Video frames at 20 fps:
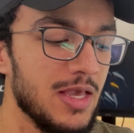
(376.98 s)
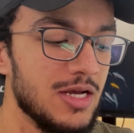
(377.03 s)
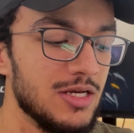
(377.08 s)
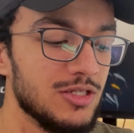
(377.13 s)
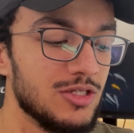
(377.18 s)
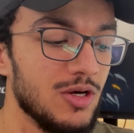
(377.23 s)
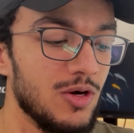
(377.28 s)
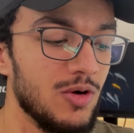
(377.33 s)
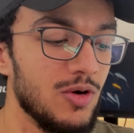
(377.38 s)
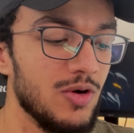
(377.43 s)

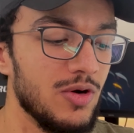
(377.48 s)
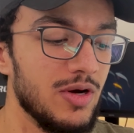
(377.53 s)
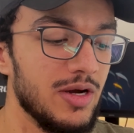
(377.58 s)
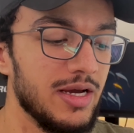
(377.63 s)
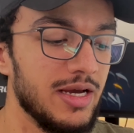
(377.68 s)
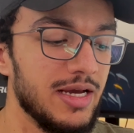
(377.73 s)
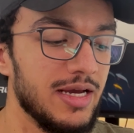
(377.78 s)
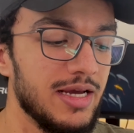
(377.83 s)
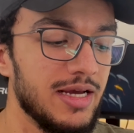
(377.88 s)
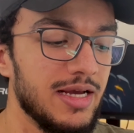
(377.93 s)

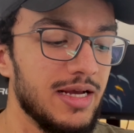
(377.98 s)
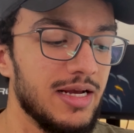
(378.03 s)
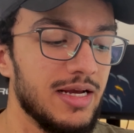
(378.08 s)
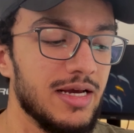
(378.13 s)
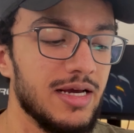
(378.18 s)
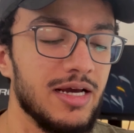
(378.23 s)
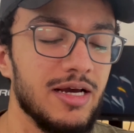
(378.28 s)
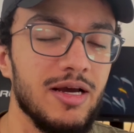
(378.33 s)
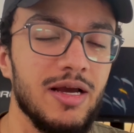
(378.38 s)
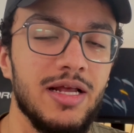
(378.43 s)
So
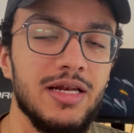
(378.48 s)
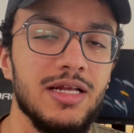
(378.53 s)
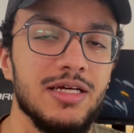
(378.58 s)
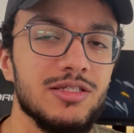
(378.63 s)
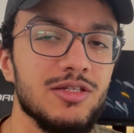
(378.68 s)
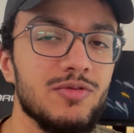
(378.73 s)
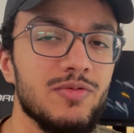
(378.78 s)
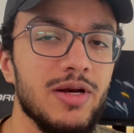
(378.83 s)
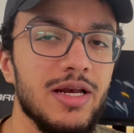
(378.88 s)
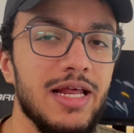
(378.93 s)
it
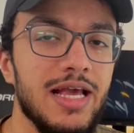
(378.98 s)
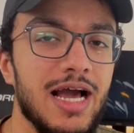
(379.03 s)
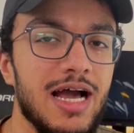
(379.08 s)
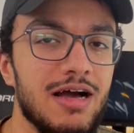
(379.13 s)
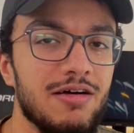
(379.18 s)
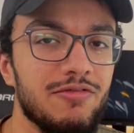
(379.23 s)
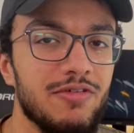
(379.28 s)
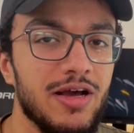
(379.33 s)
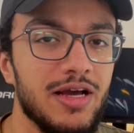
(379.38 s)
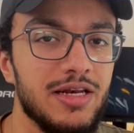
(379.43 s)
doesn't really
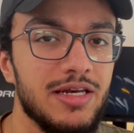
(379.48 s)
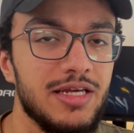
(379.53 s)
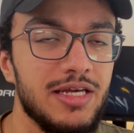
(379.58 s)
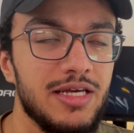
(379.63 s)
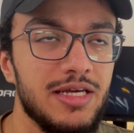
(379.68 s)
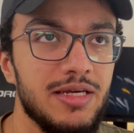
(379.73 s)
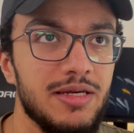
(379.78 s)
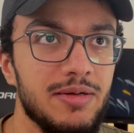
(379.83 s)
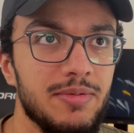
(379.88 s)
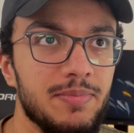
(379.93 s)
have
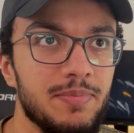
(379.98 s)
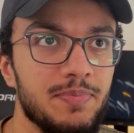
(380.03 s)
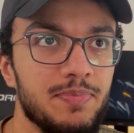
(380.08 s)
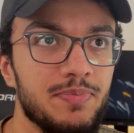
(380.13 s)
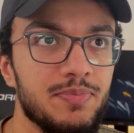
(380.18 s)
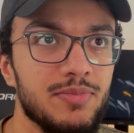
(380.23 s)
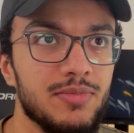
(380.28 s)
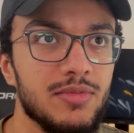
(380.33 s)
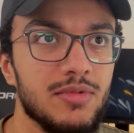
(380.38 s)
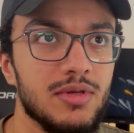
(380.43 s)
any,
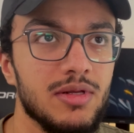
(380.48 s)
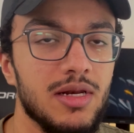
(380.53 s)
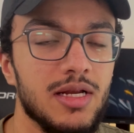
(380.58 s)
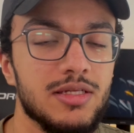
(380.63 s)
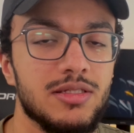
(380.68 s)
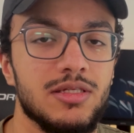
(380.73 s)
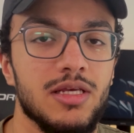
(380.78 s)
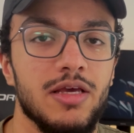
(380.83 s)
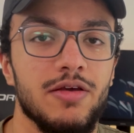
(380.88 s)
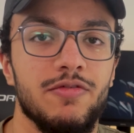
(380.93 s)

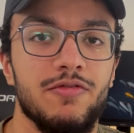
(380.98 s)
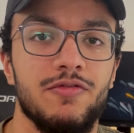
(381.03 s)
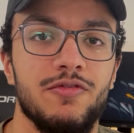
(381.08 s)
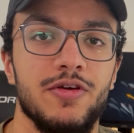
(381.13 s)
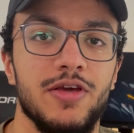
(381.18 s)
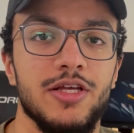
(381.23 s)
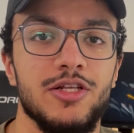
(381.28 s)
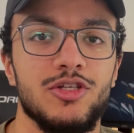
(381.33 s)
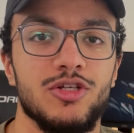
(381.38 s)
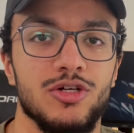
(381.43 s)
let's say,
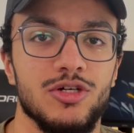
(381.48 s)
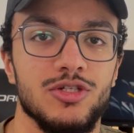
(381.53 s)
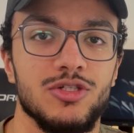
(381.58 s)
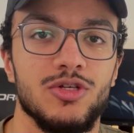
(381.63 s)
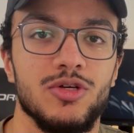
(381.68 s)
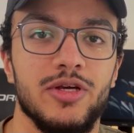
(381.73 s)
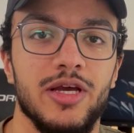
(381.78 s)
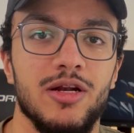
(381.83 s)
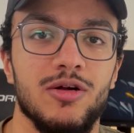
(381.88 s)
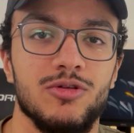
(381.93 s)
features.
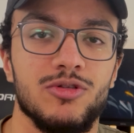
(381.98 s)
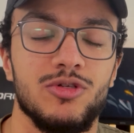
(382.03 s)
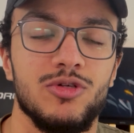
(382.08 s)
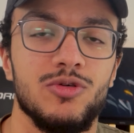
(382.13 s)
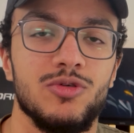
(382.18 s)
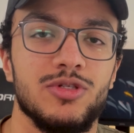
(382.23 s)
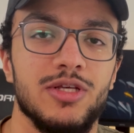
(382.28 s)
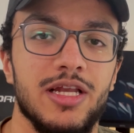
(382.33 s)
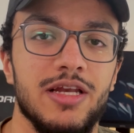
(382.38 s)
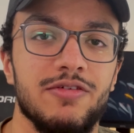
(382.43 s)
You cannot
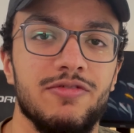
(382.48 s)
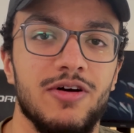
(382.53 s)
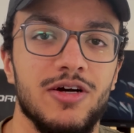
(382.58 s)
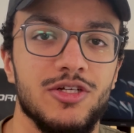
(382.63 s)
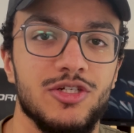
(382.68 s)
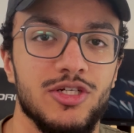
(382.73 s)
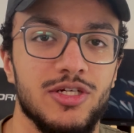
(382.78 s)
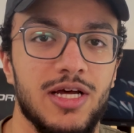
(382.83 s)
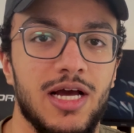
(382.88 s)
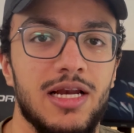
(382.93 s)
use any
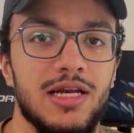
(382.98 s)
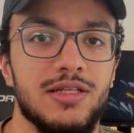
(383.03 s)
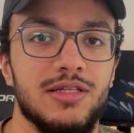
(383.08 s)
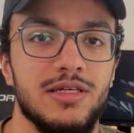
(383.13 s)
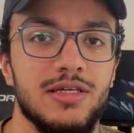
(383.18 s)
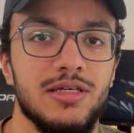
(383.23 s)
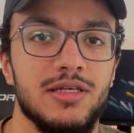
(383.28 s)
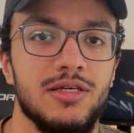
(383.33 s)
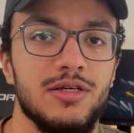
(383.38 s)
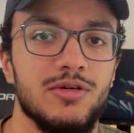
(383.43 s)

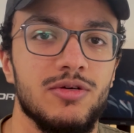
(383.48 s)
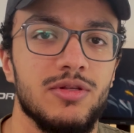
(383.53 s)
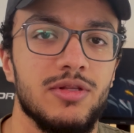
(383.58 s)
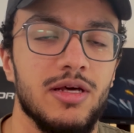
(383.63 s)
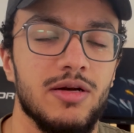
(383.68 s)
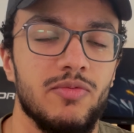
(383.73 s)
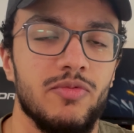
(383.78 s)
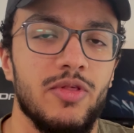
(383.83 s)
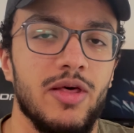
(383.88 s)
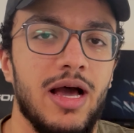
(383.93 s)
functionality.
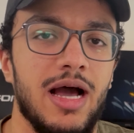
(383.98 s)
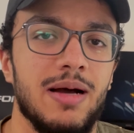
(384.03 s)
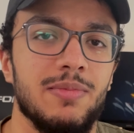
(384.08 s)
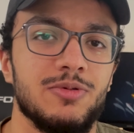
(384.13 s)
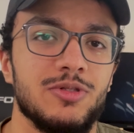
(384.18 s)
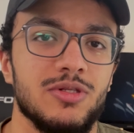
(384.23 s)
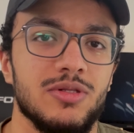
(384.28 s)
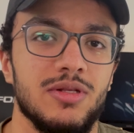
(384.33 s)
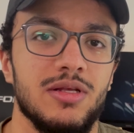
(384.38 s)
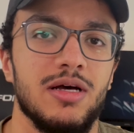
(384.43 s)
The
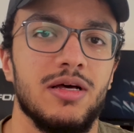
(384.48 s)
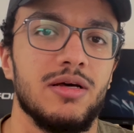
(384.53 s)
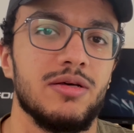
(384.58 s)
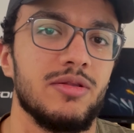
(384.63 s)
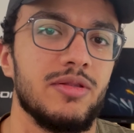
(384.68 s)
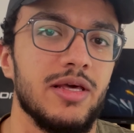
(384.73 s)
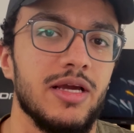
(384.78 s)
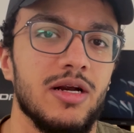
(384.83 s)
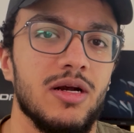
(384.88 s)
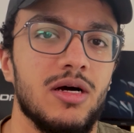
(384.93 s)
apps
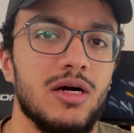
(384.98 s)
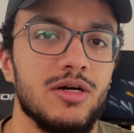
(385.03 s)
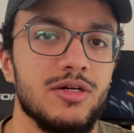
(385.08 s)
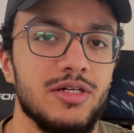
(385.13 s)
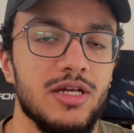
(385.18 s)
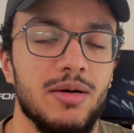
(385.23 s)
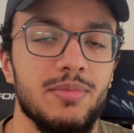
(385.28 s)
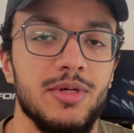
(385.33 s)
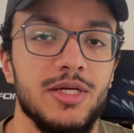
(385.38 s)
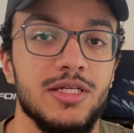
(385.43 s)
there are
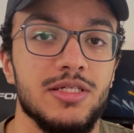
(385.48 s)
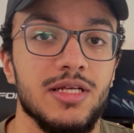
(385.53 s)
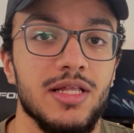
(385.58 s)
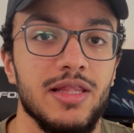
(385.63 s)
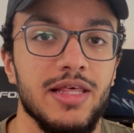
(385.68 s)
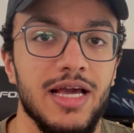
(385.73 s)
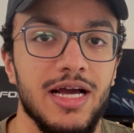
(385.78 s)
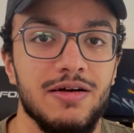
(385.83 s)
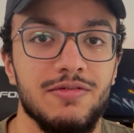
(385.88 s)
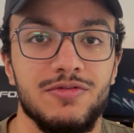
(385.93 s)
dummies, and
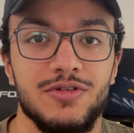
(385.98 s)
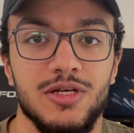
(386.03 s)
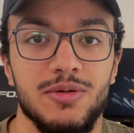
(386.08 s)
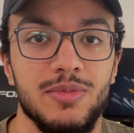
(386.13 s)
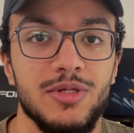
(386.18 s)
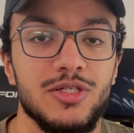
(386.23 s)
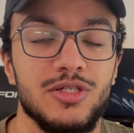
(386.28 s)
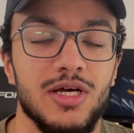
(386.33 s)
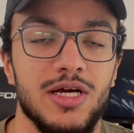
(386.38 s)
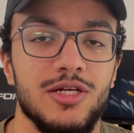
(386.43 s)
they have some
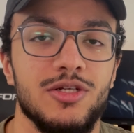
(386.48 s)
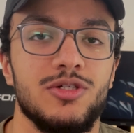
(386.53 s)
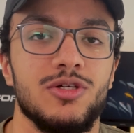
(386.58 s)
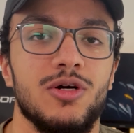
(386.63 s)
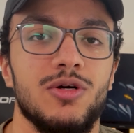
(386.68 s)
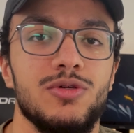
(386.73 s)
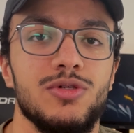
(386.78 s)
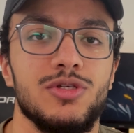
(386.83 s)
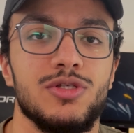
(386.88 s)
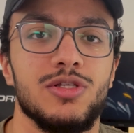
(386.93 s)
inside
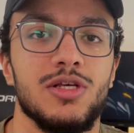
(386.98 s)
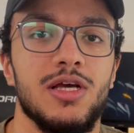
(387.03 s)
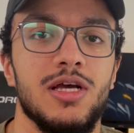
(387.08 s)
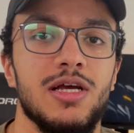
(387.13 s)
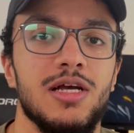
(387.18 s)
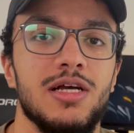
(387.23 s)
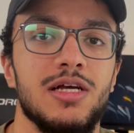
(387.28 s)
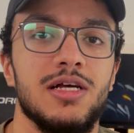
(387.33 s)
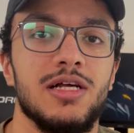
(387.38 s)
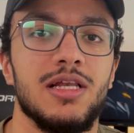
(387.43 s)
jokes,
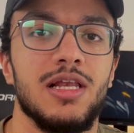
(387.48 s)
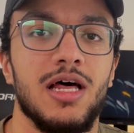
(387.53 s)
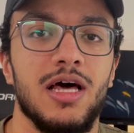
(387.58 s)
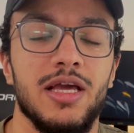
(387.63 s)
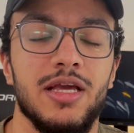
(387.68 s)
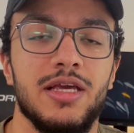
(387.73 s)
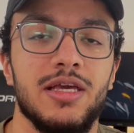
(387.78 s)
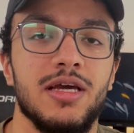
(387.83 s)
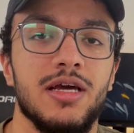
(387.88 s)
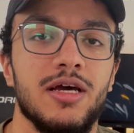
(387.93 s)

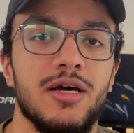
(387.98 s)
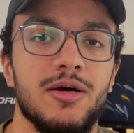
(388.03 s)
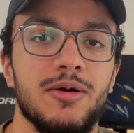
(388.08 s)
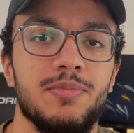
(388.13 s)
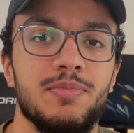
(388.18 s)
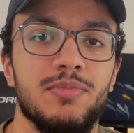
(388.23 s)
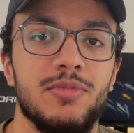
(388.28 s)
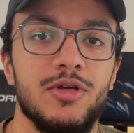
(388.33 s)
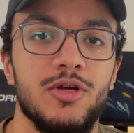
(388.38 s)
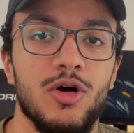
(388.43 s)
like
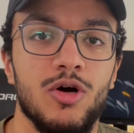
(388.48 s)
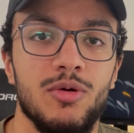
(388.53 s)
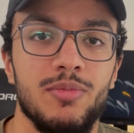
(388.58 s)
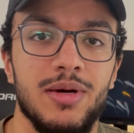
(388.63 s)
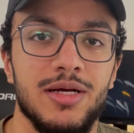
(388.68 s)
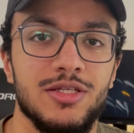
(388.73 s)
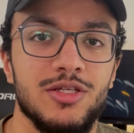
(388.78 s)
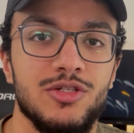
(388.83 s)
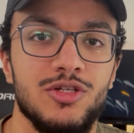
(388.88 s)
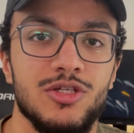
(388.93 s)
your
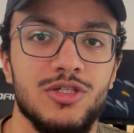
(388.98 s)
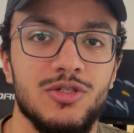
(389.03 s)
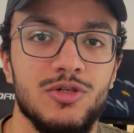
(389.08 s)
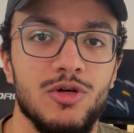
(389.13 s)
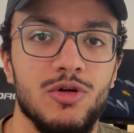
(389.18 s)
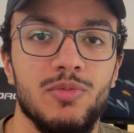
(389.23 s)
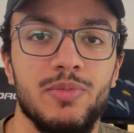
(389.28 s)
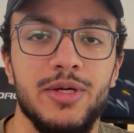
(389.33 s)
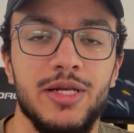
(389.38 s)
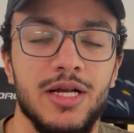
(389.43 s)
messages,
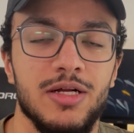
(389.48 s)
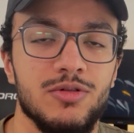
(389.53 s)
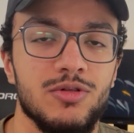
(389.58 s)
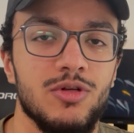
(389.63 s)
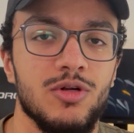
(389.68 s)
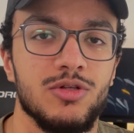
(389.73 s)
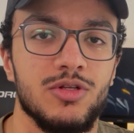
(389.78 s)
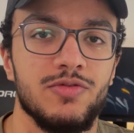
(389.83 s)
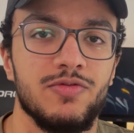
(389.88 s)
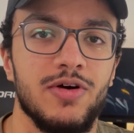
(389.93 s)
you'll be
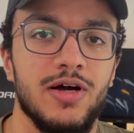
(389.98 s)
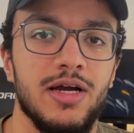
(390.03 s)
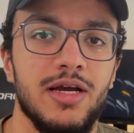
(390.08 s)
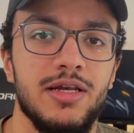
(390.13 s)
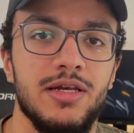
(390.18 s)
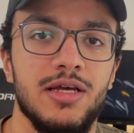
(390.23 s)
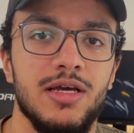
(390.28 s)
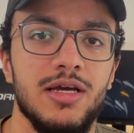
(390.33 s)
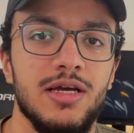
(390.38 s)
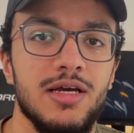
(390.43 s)

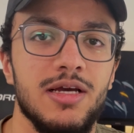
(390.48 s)
notified